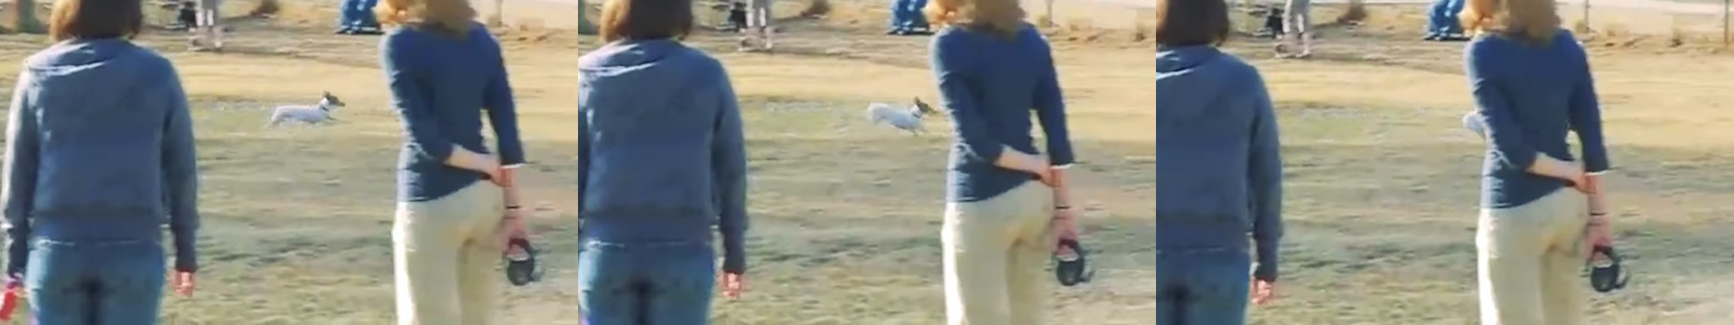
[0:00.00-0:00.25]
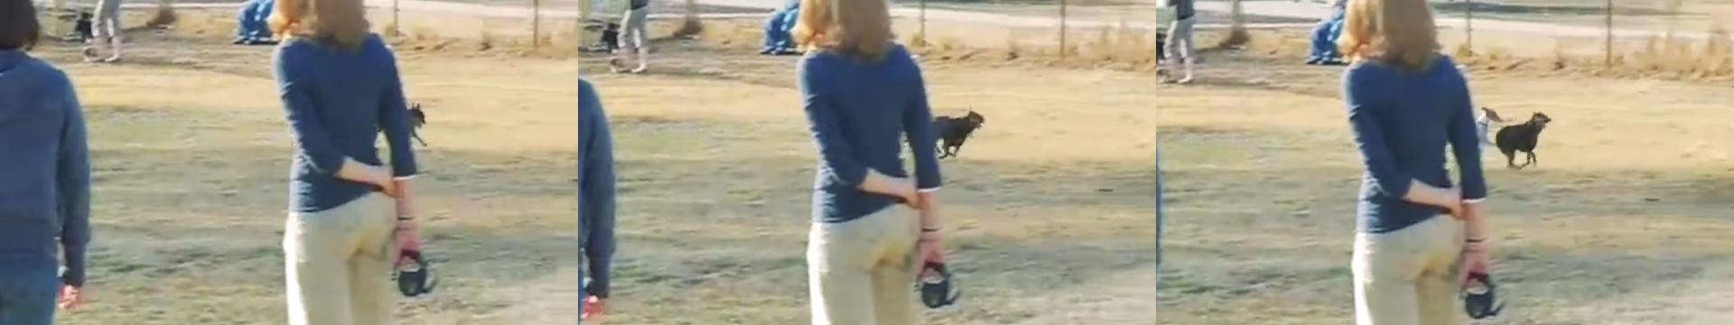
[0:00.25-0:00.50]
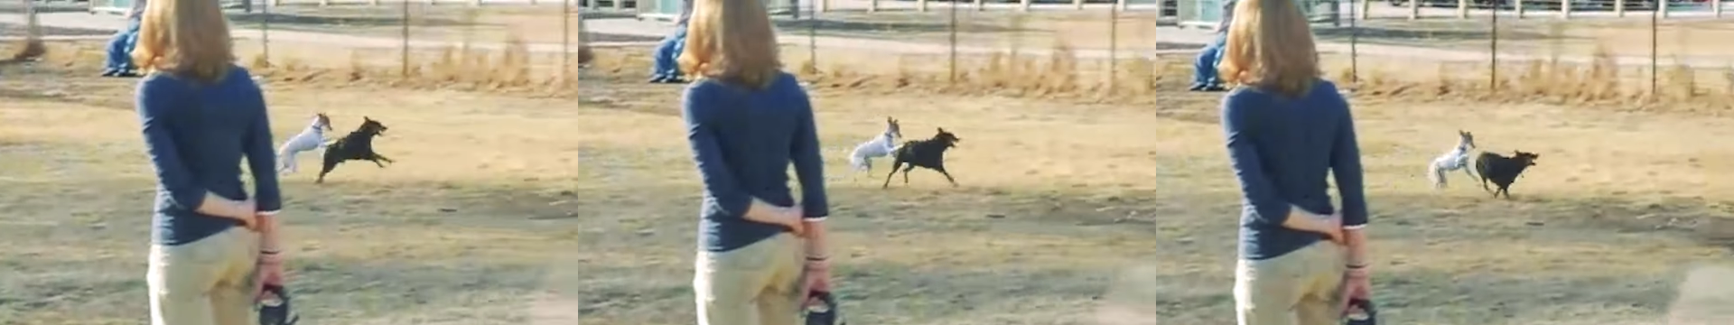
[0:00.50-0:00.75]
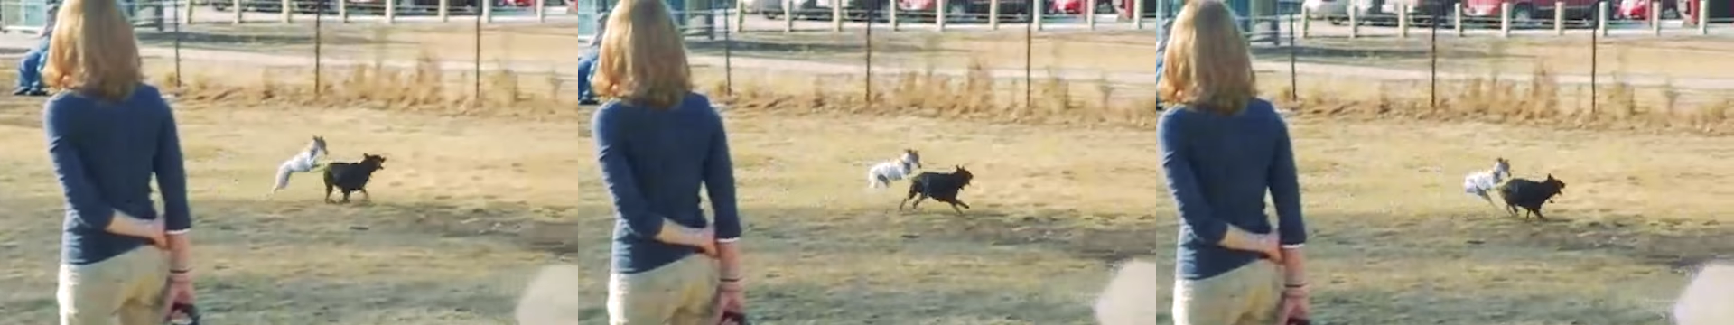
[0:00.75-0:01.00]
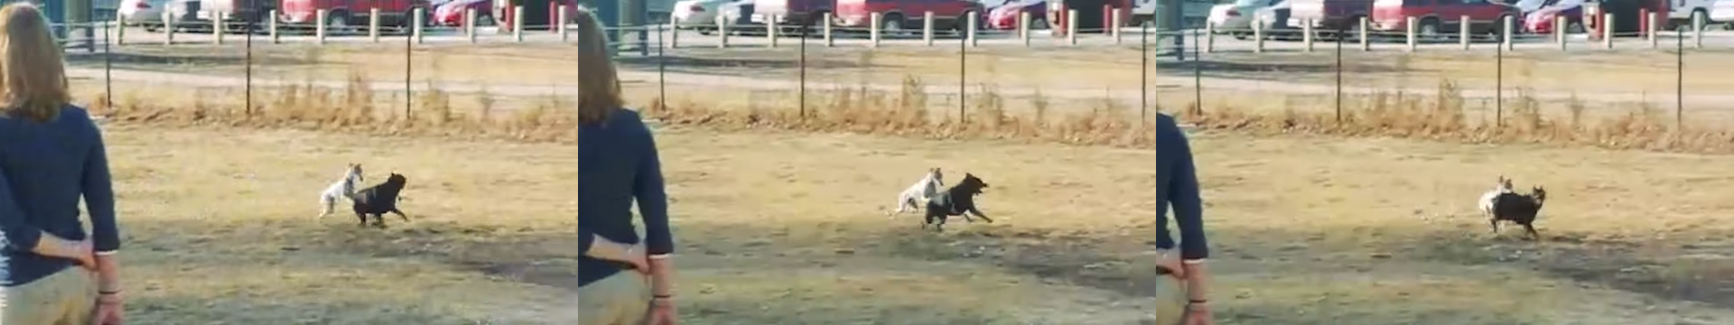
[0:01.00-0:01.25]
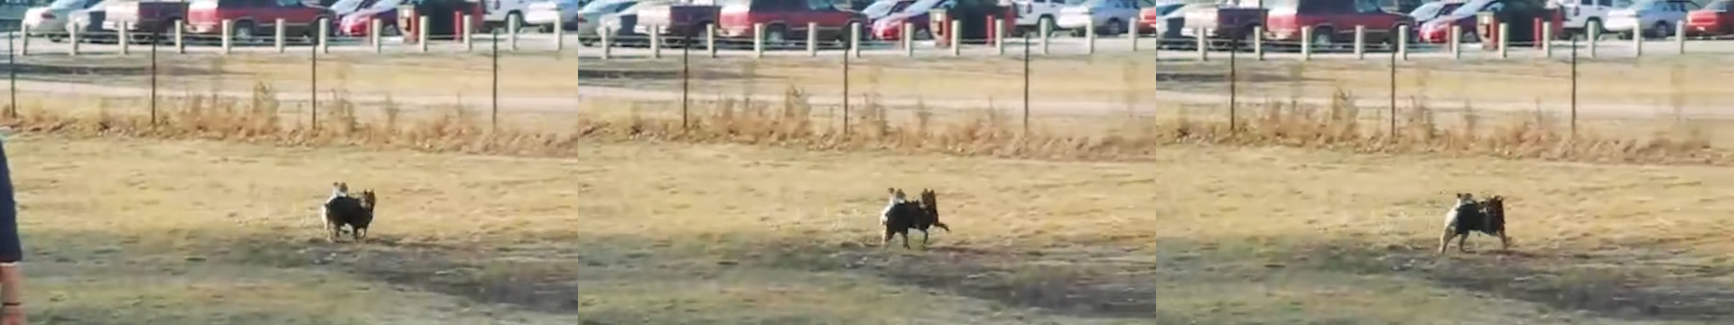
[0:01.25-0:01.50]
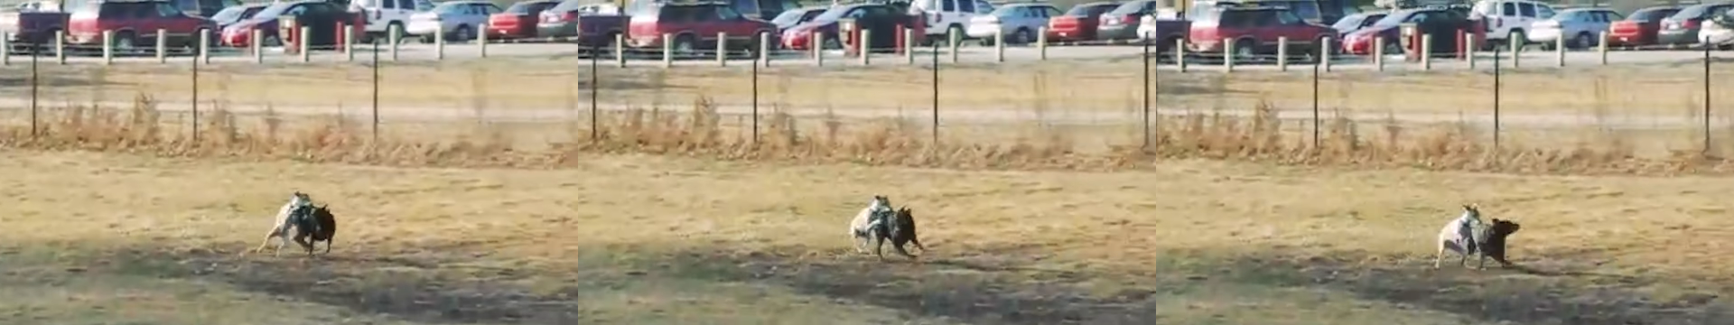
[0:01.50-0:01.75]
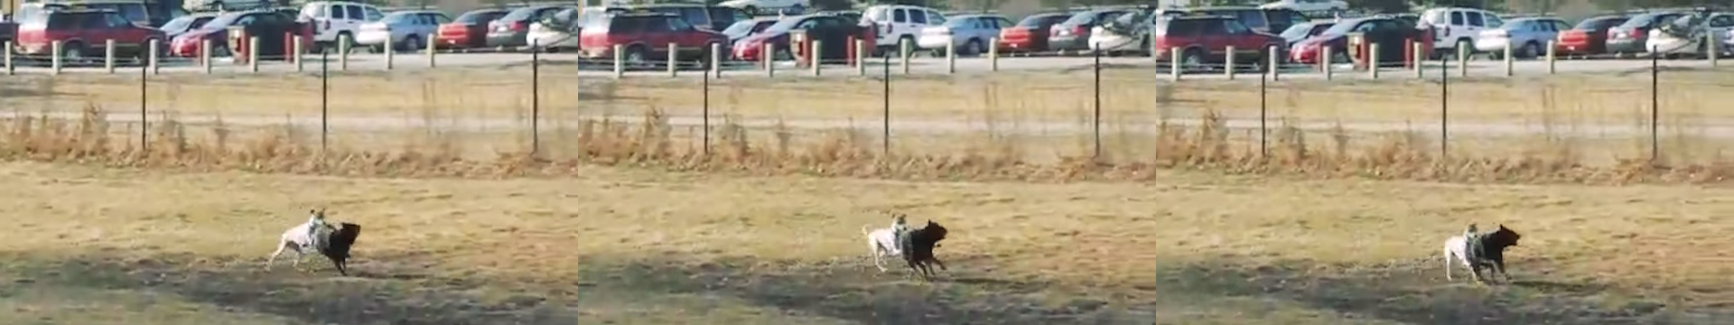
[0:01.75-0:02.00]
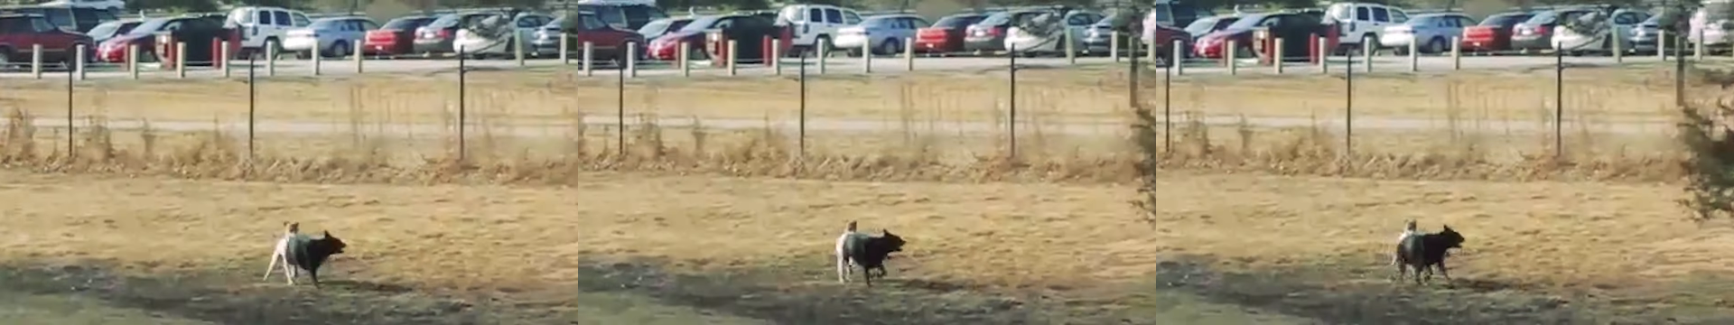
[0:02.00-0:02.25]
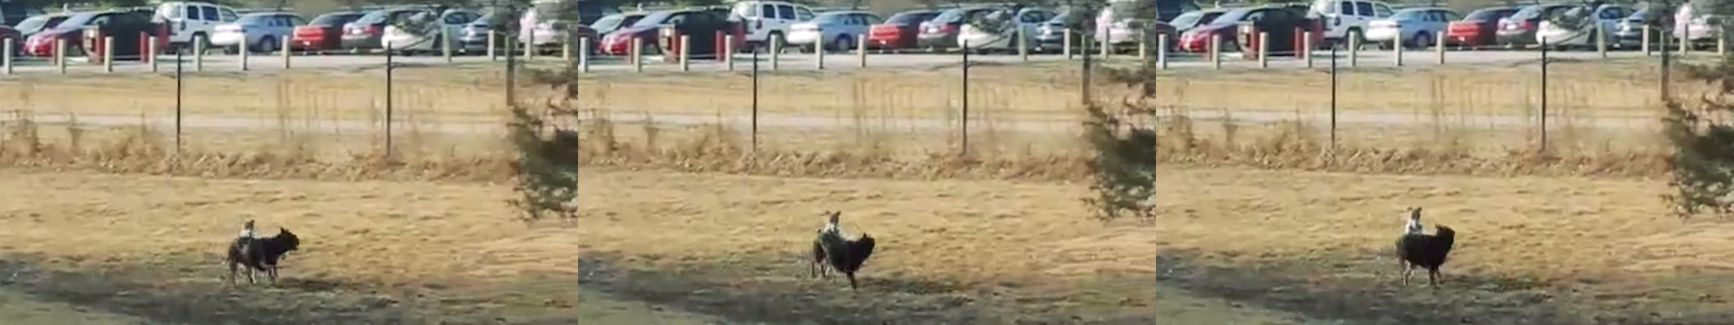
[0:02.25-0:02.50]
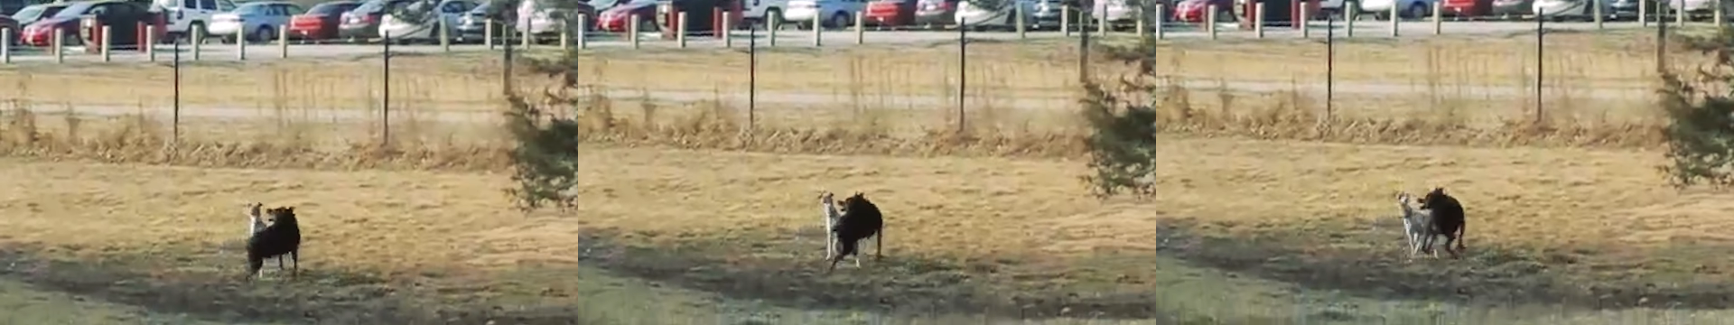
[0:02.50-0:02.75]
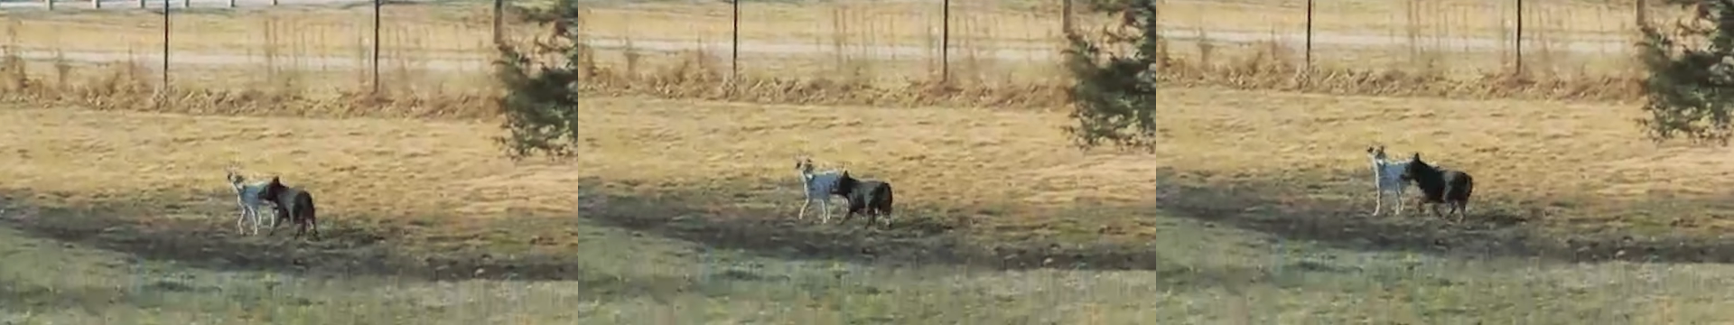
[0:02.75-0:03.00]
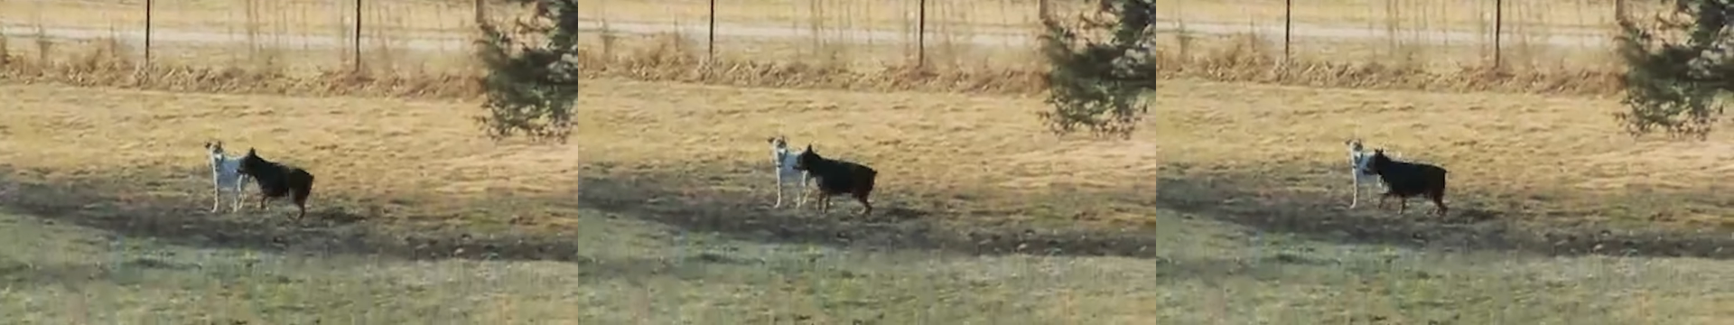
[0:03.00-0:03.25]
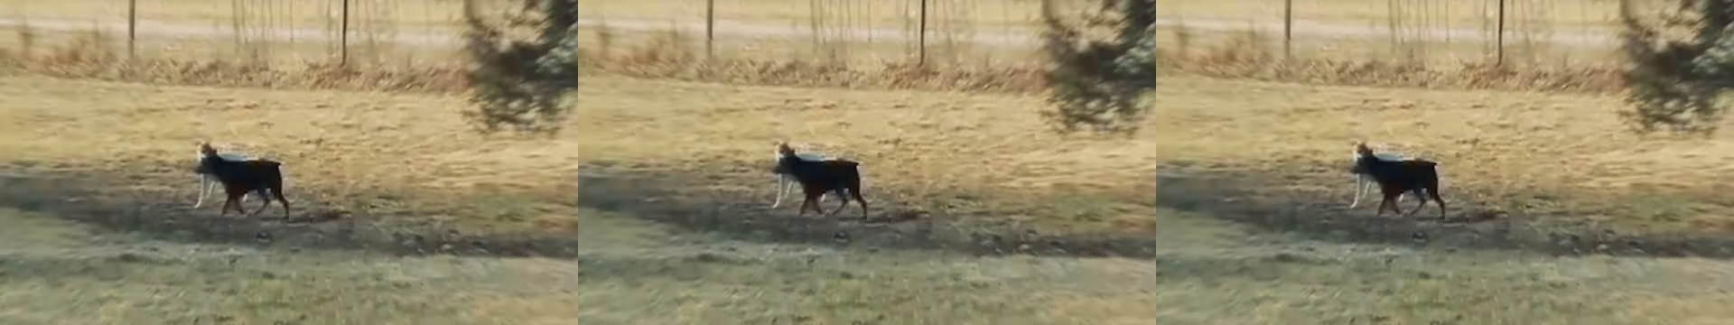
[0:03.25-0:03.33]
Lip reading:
Nobody's mouth can be seen.